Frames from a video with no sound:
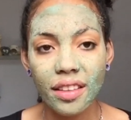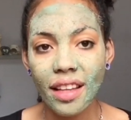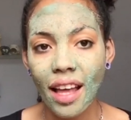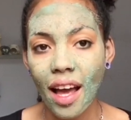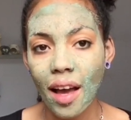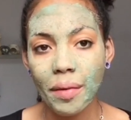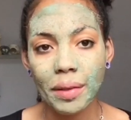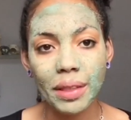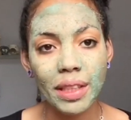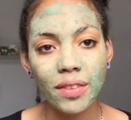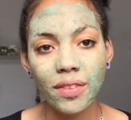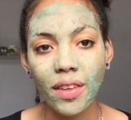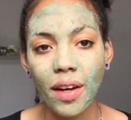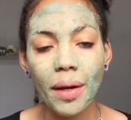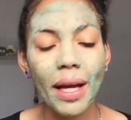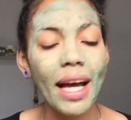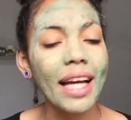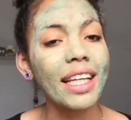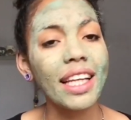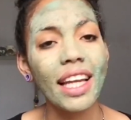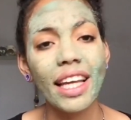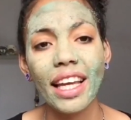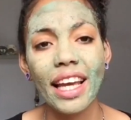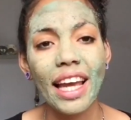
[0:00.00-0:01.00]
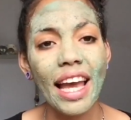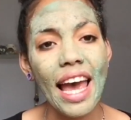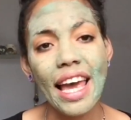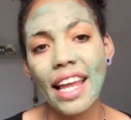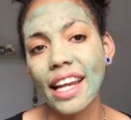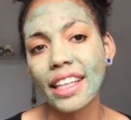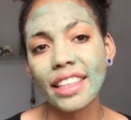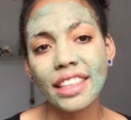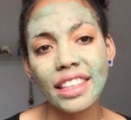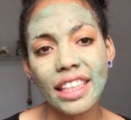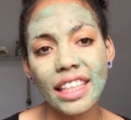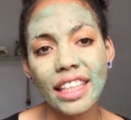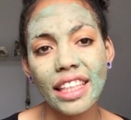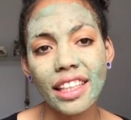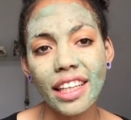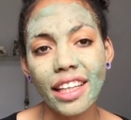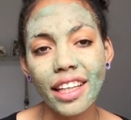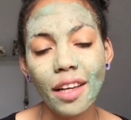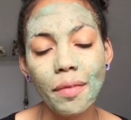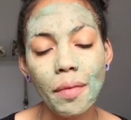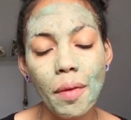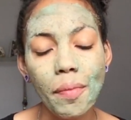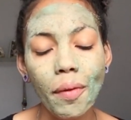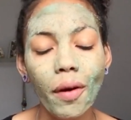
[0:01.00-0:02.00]
that was if I had like energy and I
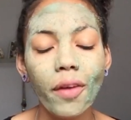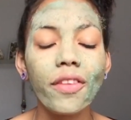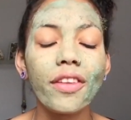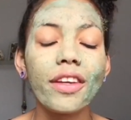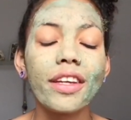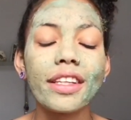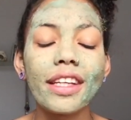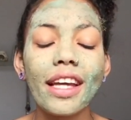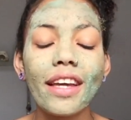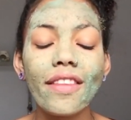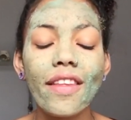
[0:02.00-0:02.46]
could be bothered,